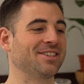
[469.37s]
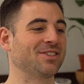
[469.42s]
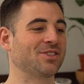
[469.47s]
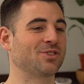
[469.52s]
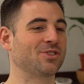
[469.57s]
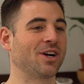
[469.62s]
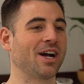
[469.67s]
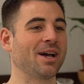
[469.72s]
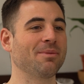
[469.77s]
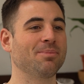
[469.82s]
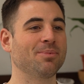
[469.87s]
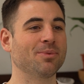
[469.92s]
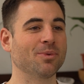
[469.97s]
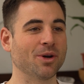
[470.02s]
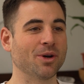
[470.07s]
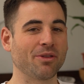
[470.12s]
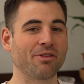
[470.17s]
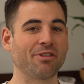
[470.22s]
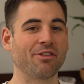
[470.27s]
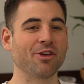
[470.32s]
Stripe
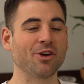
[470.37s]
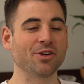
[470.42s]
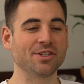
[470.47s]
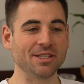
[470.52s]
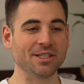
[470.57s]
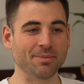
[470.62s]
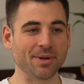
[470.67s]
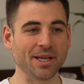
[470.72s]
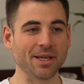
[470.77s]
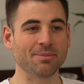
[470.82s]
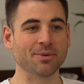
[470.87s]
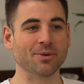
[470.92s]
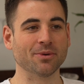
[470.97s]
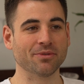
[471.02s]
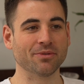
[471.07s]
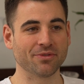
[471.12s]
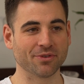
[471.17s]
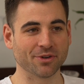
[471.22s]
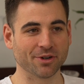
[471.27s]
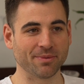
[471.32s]
were 30
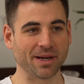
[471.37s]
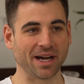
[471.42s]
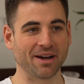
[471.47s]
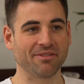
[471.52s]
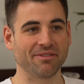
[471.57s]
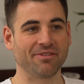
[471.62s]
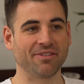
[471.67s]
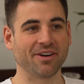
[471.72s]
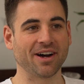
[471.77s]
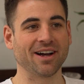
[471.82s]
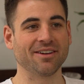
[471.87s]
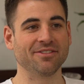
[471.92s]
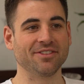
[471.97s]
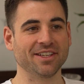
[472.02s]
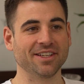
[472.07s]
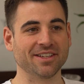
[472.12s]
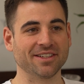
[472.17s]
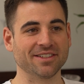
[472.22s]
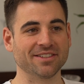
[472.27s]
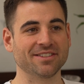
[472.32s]
people for about 5
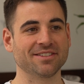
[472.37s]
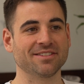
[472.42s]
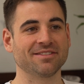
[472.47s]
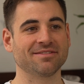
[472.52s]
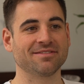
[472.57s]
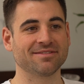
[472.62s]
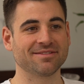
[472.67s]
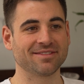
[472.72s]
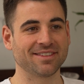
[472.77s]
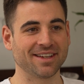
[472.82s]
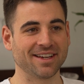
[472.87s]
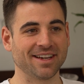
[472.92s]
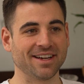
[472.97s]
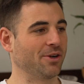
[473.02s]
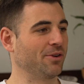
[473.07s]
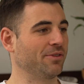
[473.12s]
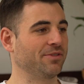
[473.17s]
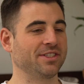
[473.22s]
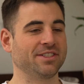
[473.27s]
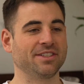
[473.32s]
years.
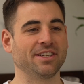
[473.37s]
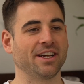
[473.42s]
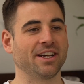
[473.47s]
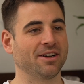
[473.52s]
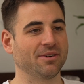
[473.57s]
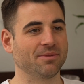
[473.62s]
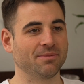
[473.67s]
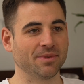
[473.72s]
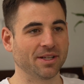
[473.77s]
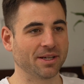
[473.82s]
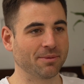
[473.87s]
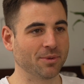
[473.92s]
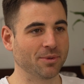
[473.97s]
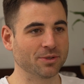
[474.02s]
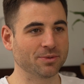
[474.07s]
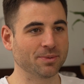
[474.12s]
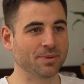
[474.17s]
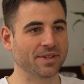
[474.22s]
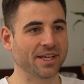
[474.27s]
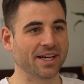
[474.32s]
They're obviously now
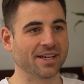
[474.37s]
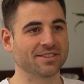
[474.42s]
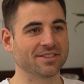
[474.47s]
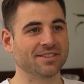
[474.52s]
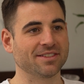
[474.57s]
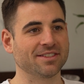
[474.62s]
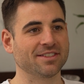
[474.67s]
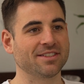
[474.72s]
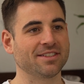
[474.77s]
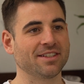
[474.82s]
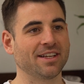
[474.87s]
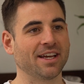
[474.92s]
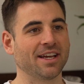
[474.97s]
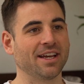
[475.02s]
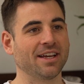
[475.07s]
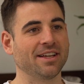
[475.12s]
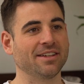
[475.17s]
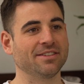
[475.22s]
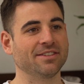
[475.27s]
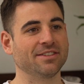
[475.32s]
multiple thousands
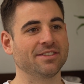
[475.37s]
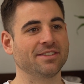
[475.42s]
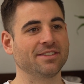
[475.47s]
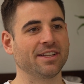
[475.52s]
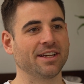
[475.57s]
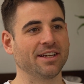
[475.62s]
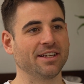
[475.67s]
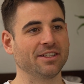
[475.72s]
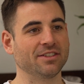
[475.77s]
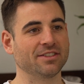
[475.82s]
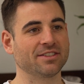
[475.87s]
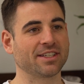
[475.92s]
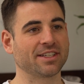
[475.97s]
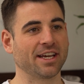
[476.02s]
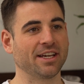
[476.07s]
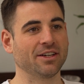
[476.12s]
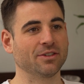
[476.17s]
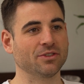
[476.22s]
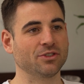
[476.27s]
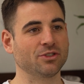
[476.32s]
and they
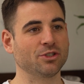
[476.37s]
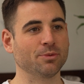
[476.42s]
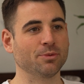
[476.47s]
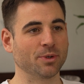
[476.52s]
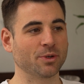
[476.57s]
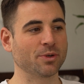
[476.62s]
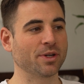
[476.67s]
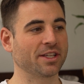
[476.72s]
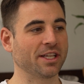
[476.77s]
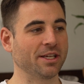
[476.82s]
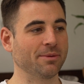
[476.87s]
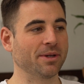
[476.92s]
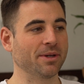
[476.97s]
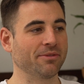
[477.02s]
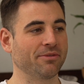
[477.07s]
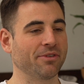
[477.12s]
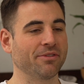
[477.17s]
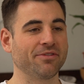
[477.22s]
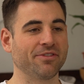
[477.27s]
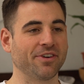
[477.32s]
scaled super quickly.
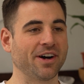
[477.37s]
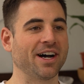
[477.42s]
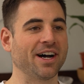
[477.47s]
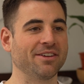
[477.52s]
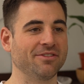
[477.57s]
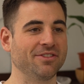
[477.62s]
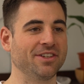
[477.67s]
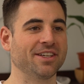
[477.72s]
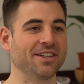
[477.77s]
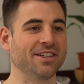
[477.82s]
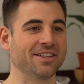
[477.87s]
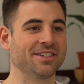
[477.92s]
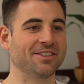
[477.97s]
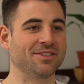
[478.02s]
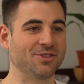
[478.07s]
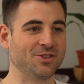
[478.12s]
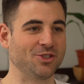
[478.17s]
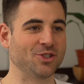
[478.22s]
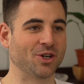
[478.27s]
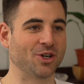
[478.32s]
But for 5
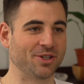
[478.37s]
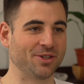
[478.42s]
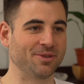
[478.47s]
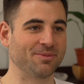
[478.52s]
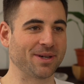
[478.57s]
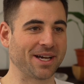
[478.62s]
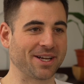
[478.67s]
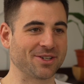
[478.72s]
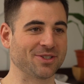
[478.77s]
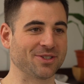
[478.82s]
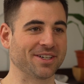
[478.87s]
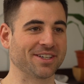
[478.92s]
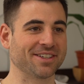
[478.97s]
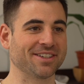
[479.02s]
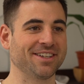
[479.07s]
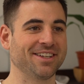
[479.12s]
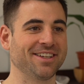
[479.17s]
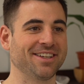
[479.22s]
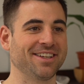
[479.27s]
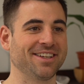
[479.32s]
years, John and Patrick